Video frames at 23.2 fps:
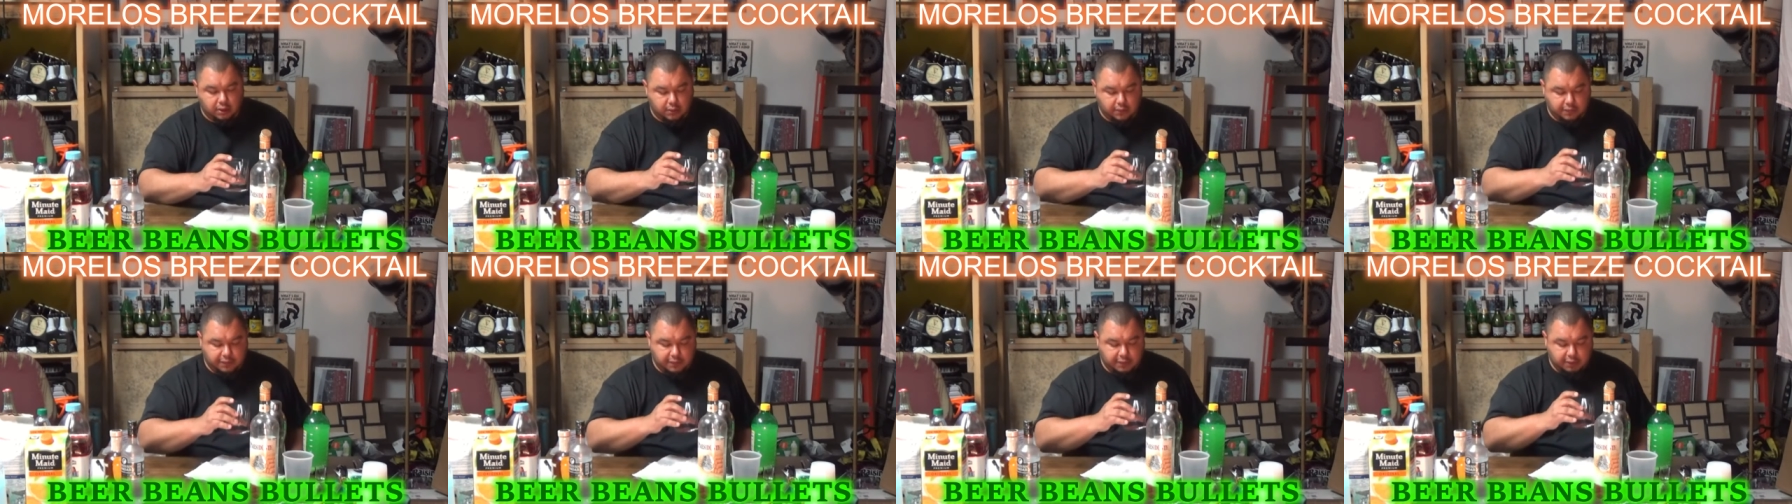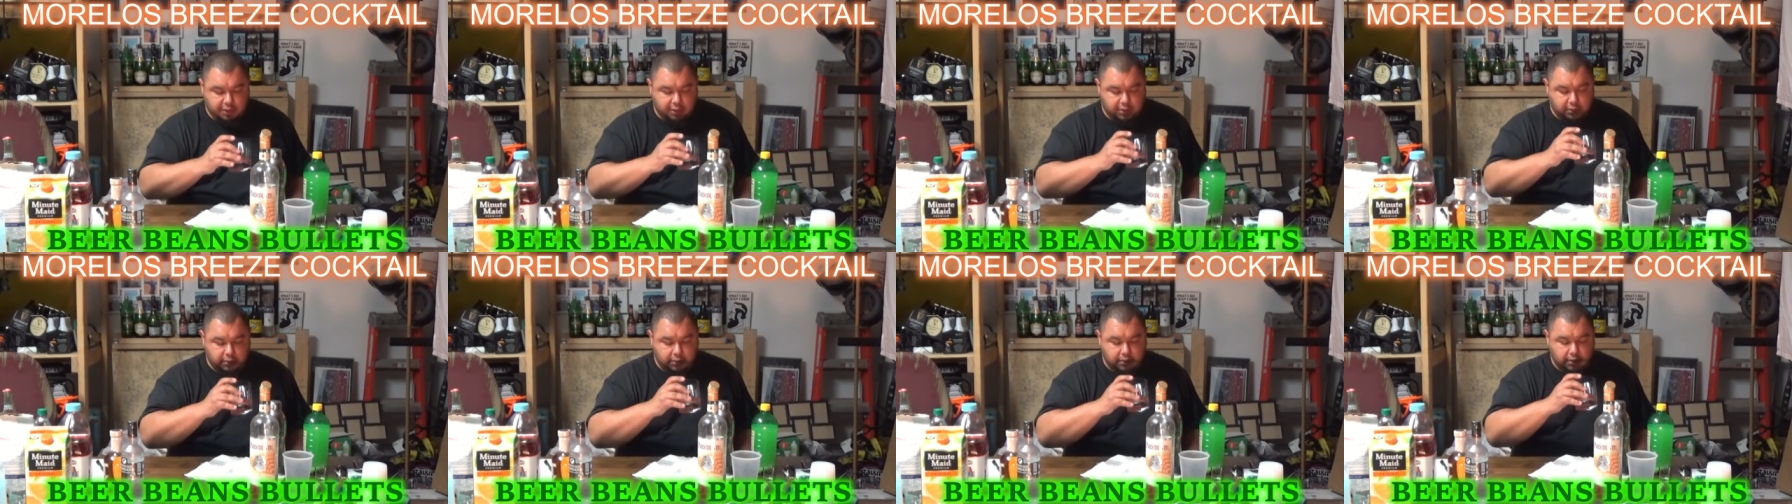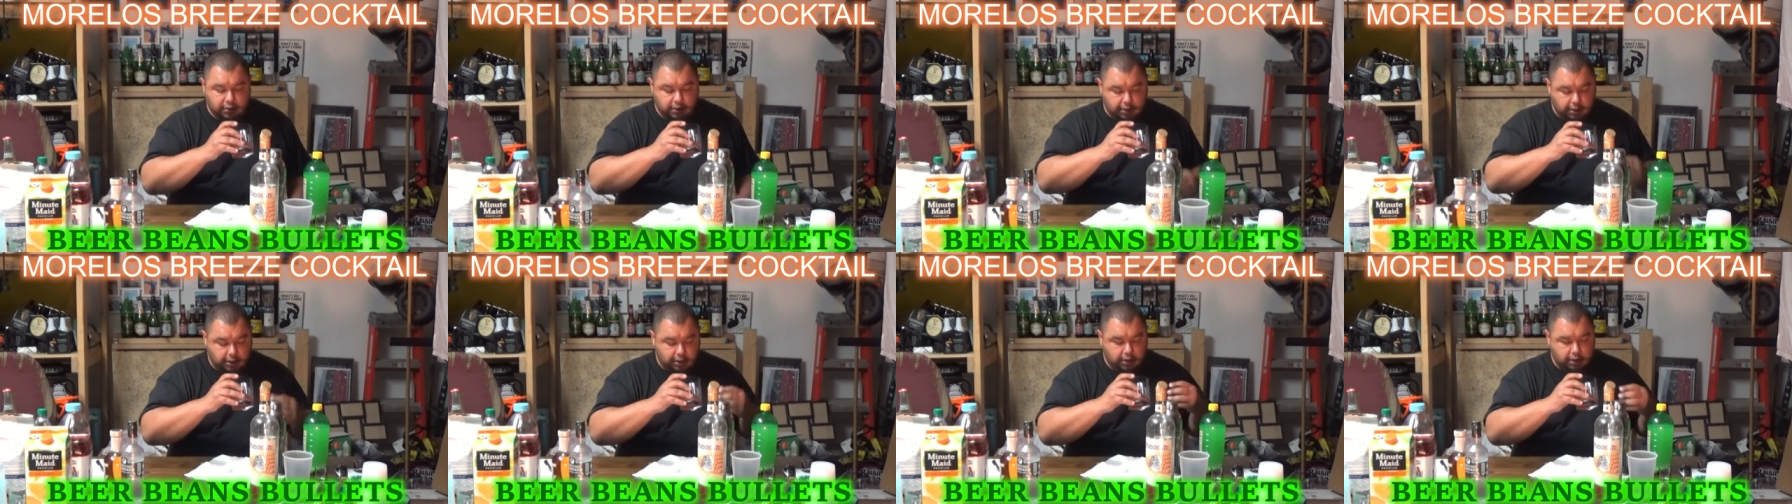fucking
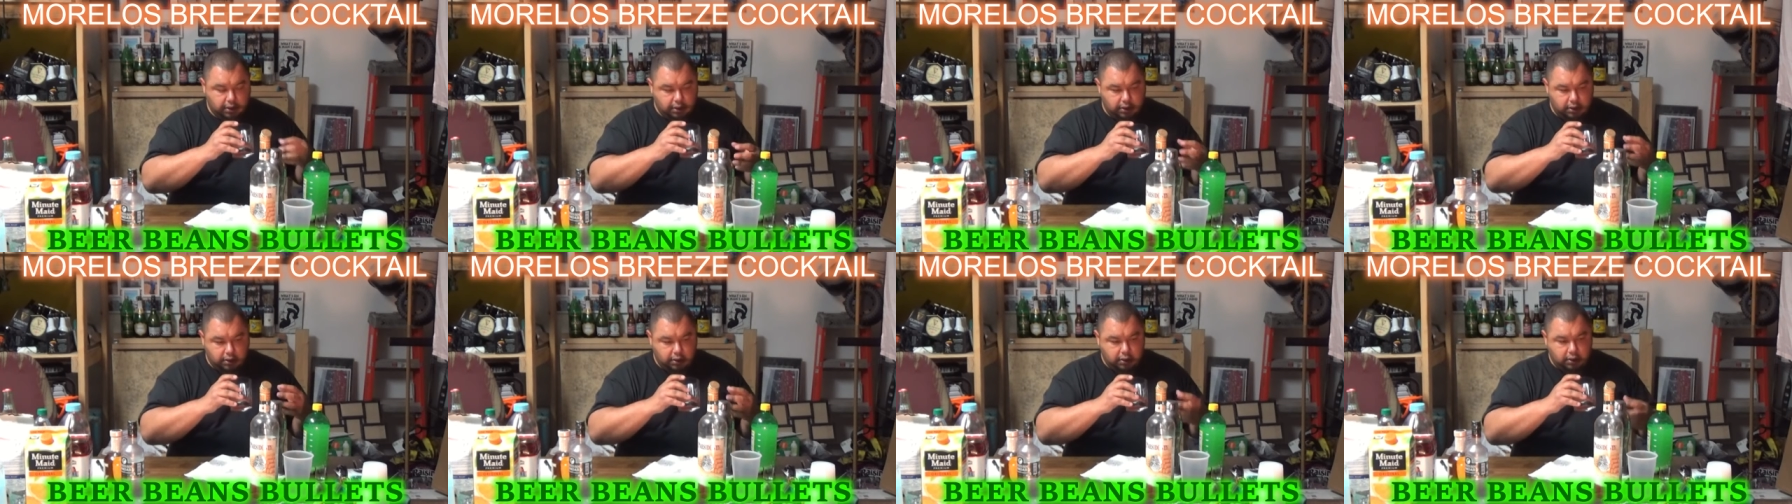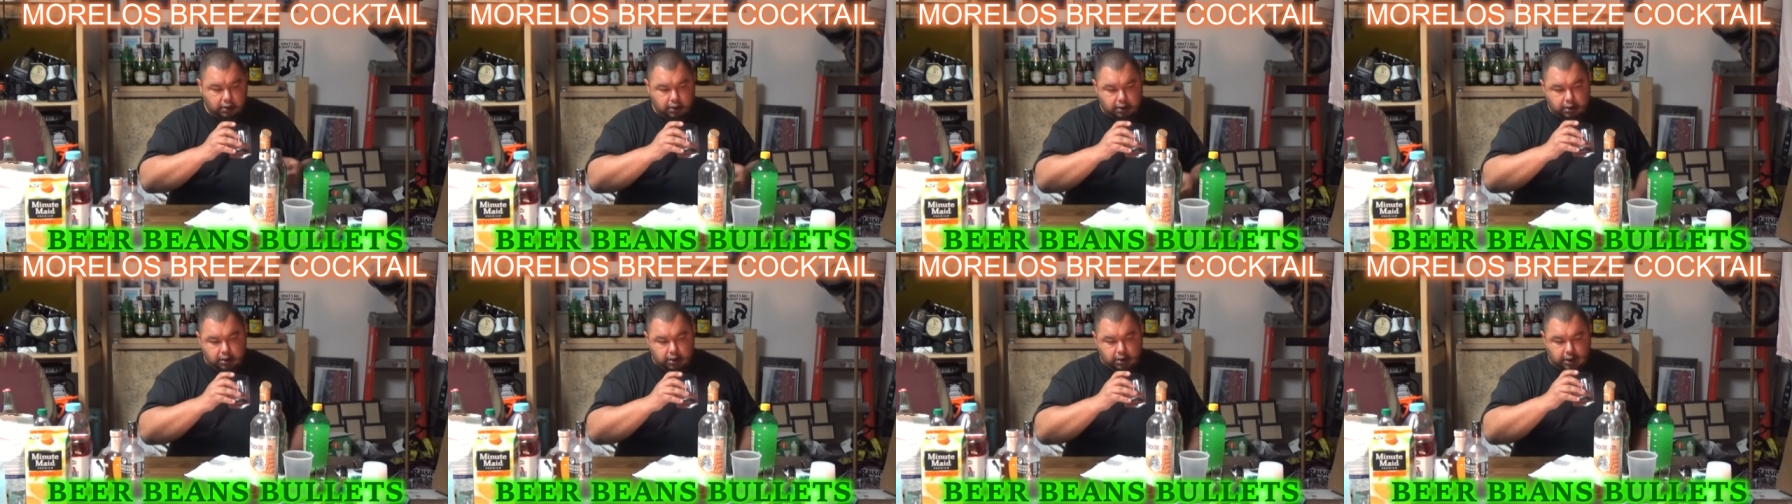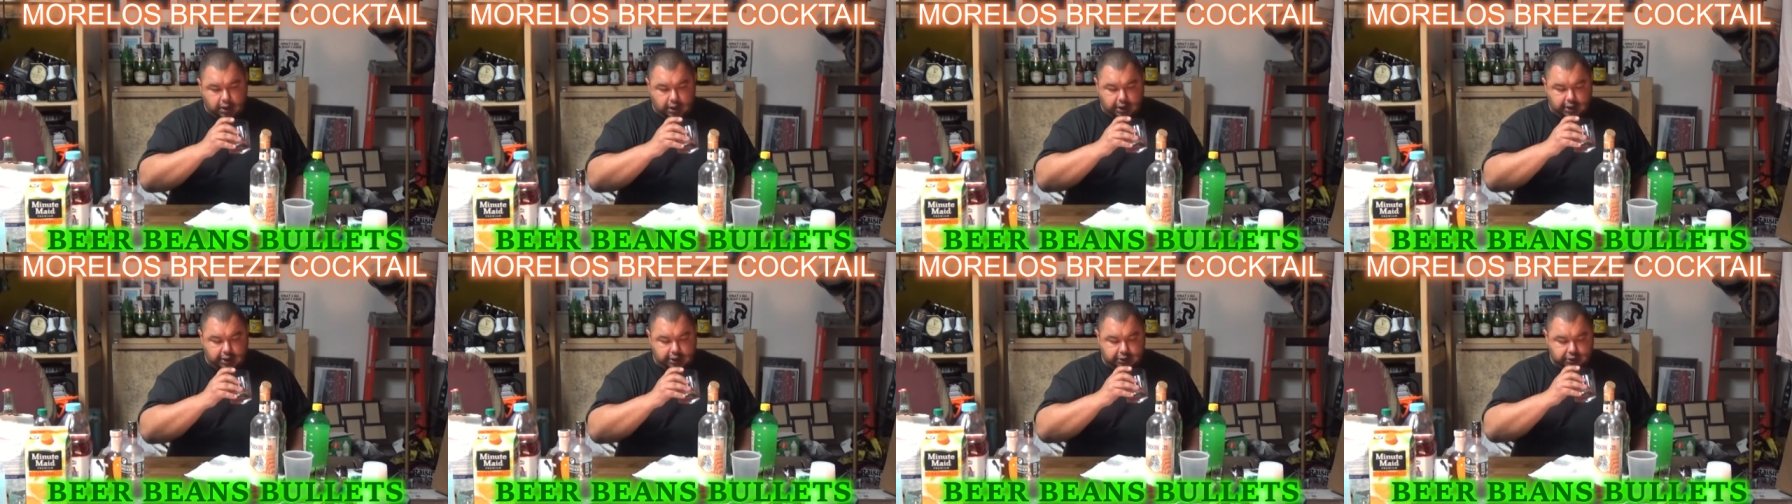
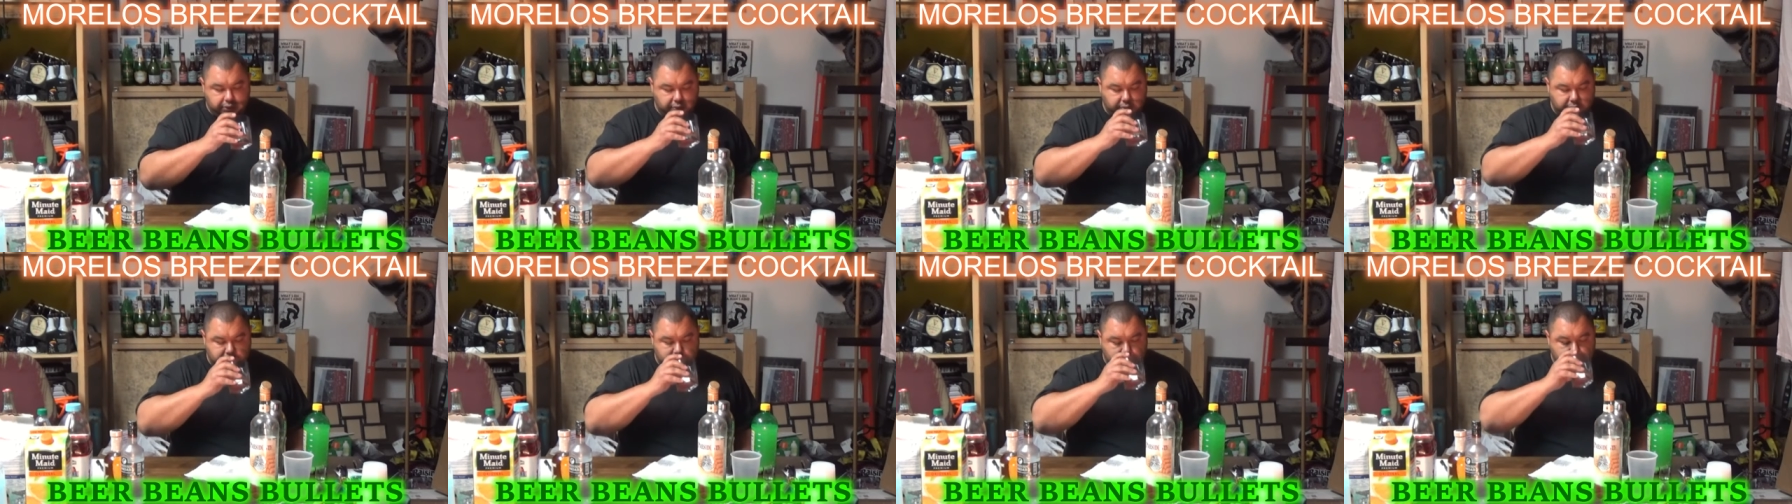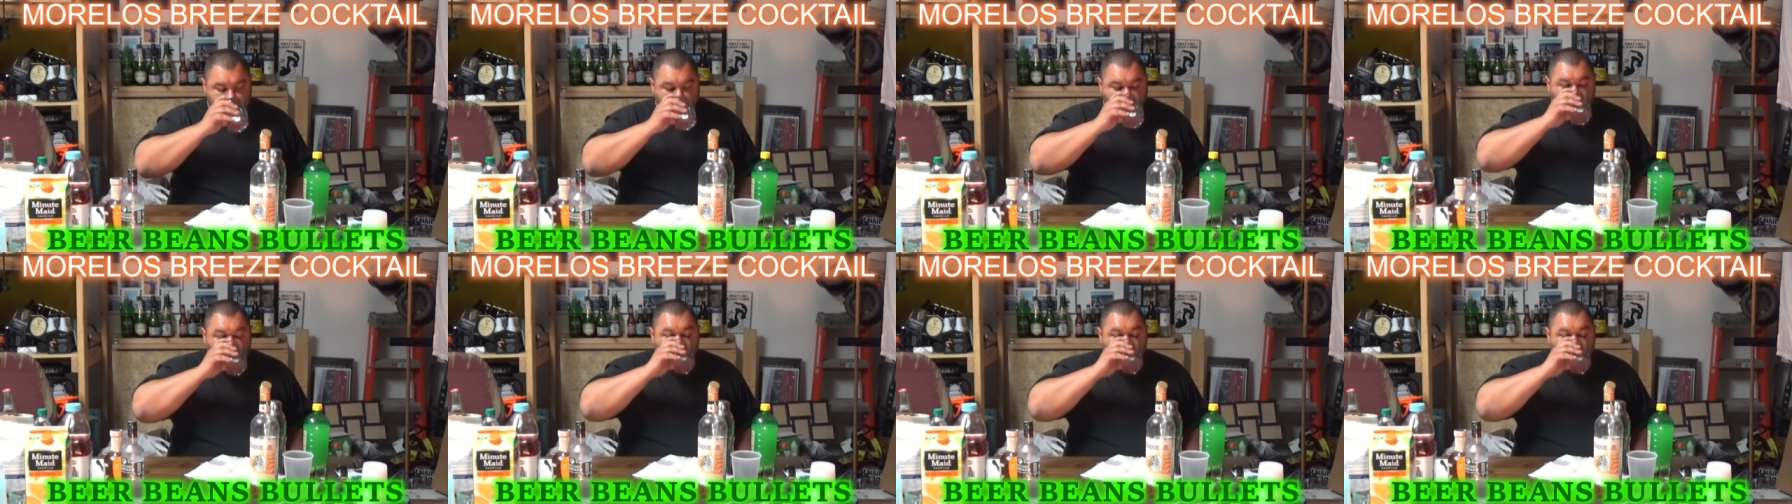intrusive.